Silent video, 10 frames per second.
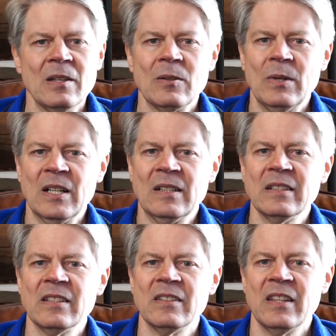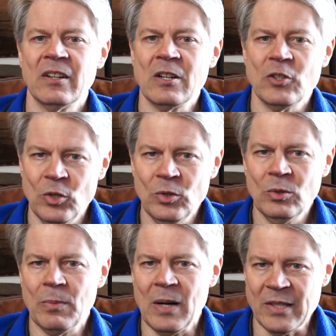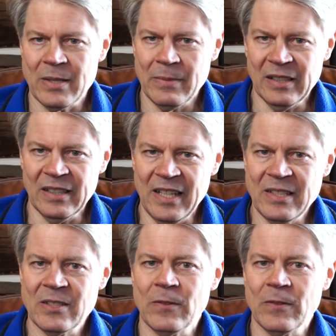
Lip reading: Well, there are 2 possibilities.